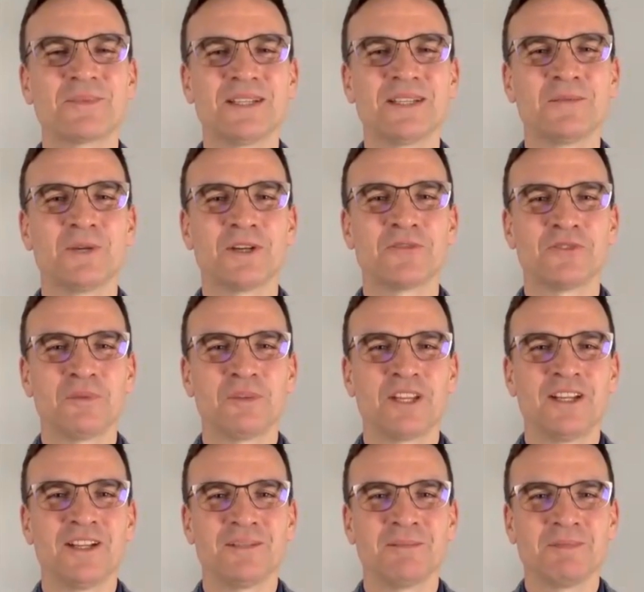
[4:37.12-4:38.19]
really wonderful to
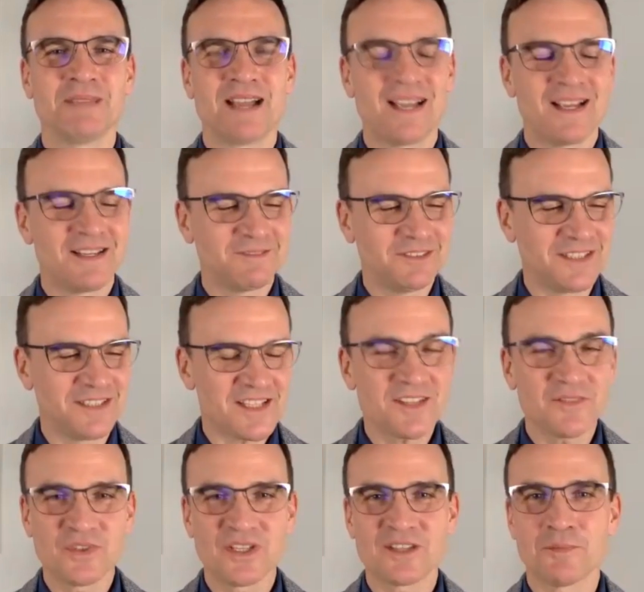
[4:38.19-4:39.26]
hear.
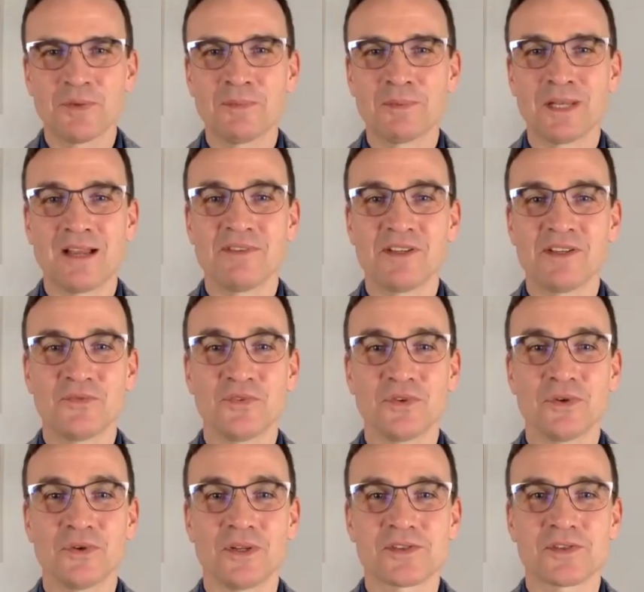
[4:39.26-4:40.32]
Lots of the other people I've
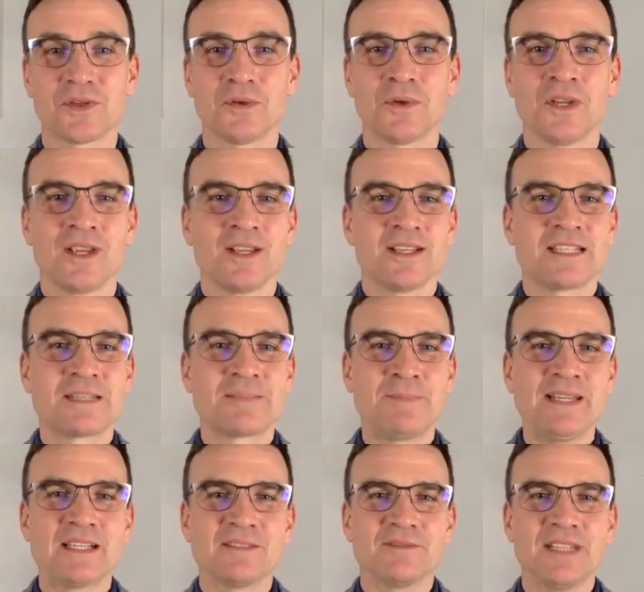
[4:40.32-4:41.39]
interviewed also
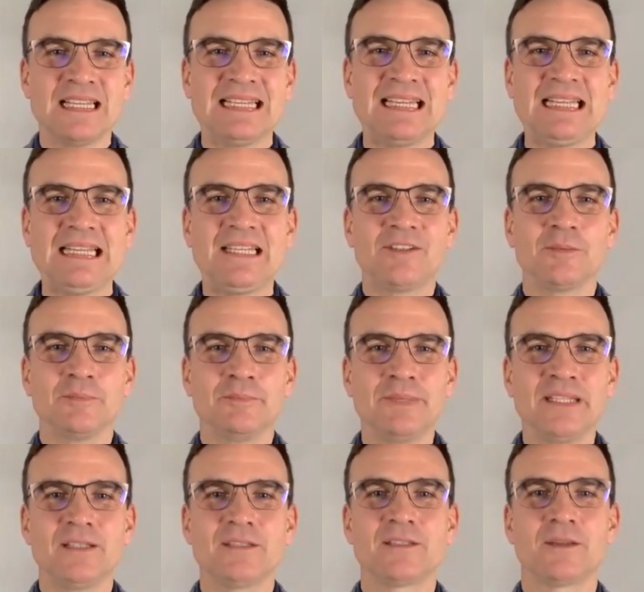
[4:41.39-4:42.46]
speak of the need to
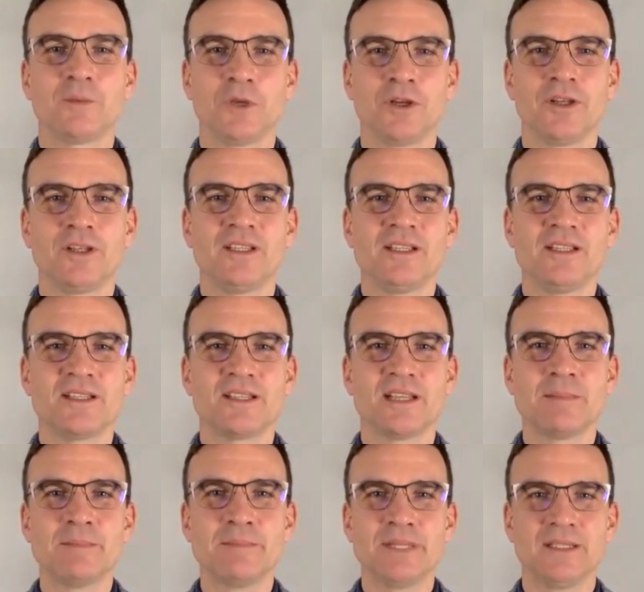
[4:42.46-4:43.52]
build communities
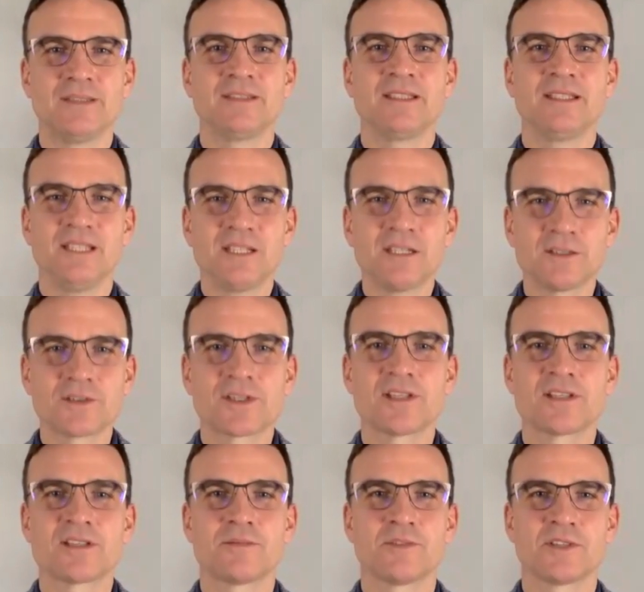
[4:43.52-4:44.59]
and build
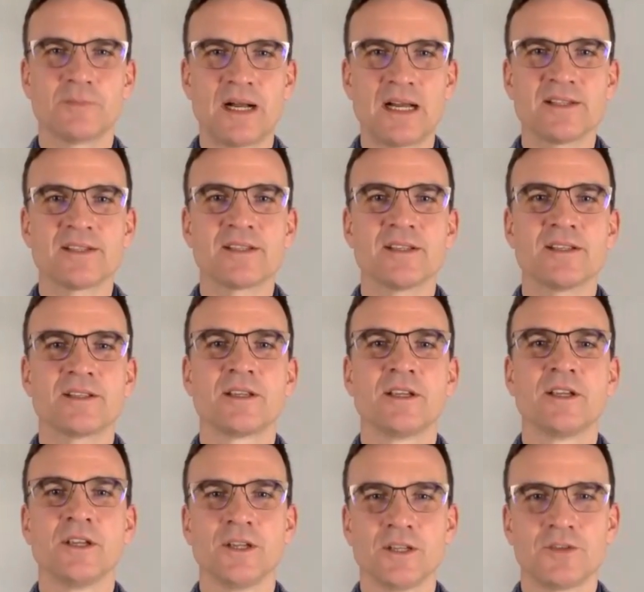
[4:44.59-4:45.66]
ecosystem responses
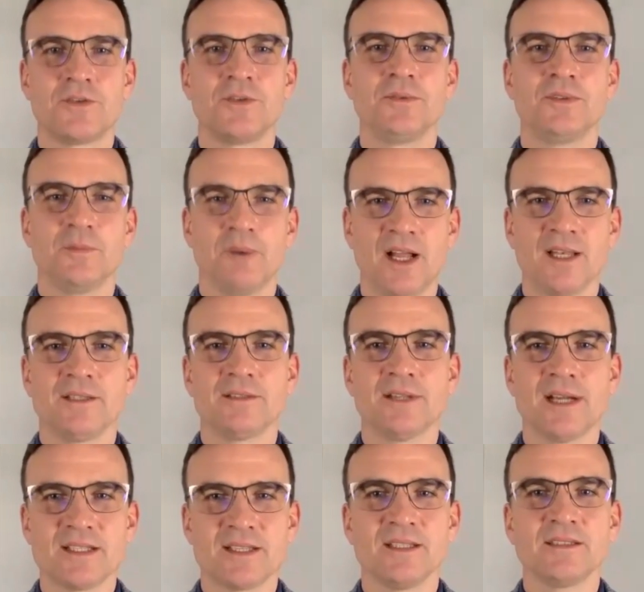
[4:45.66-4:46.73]
to the
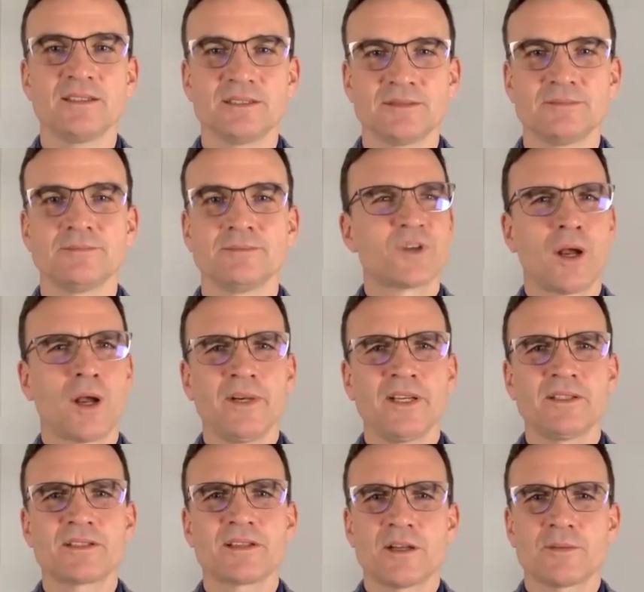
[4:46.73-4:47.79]
polycrises. So how
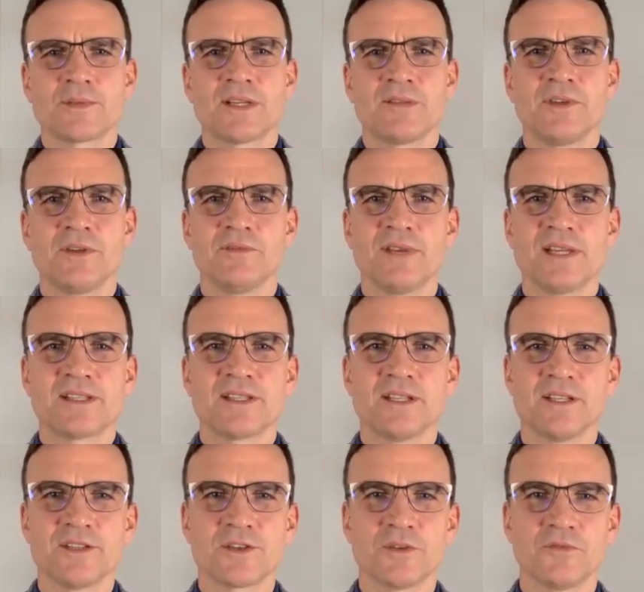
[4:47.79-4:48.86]
many startups have you invested
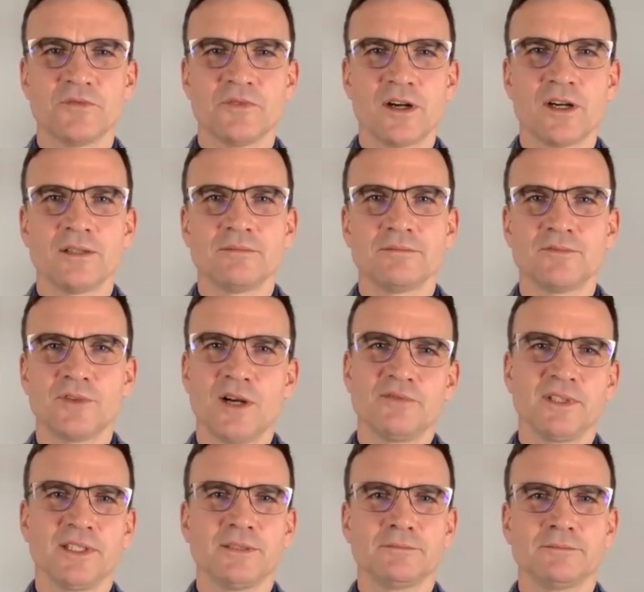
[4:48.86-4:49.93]
in so far,
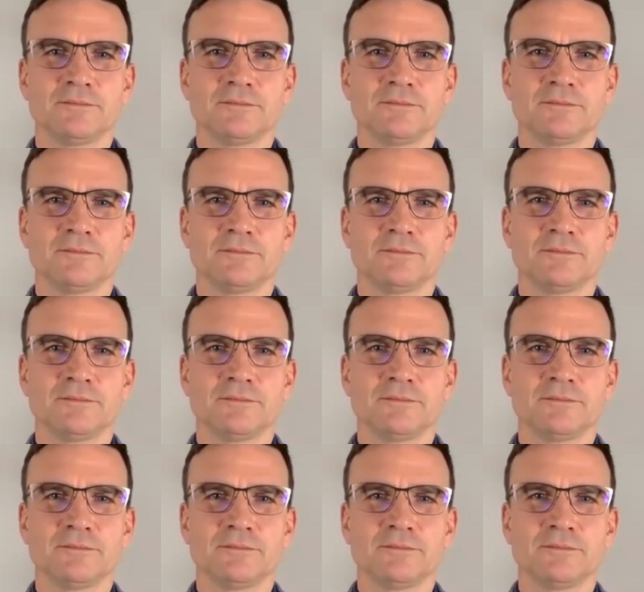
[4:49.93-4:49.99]
roughly?